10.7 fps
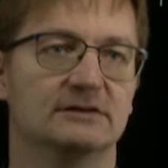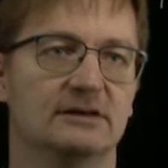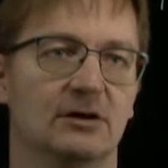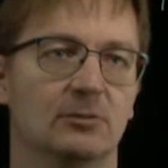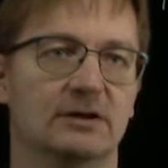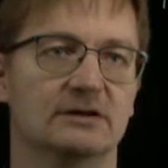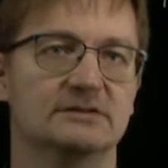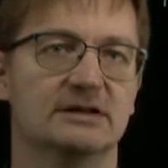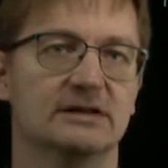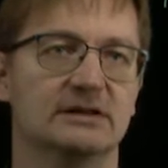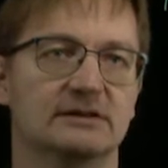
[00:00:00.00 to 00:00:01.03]
now we can
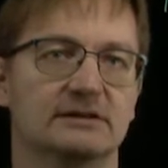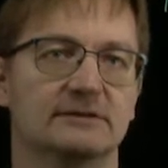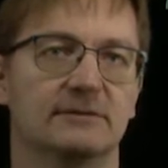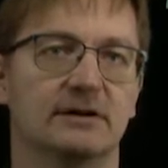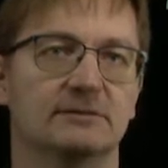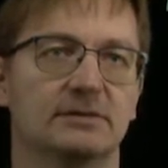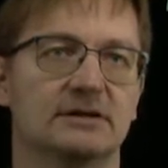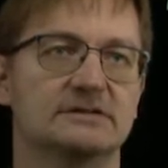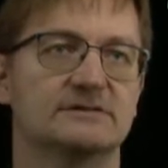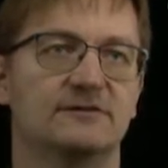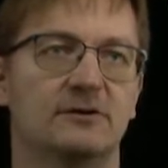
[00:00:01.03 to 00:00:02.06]
say that 1
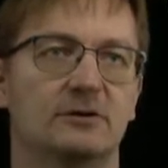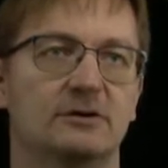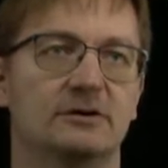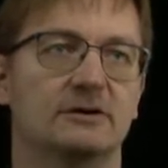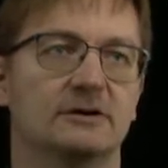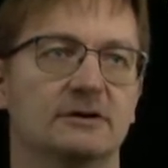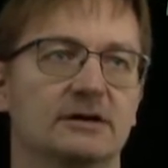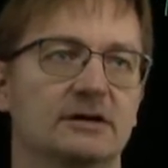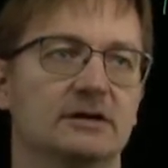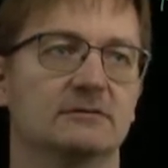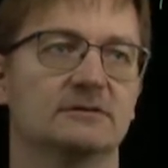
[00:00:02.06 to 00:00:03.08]
plus 4
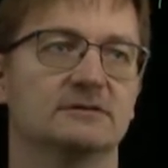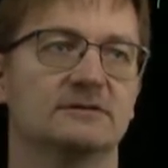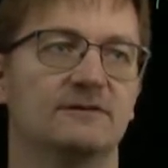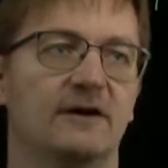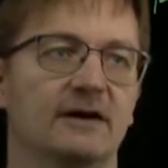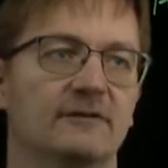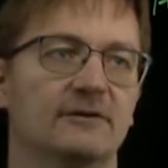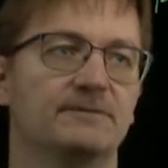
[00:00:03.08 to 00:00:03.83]
equals 5.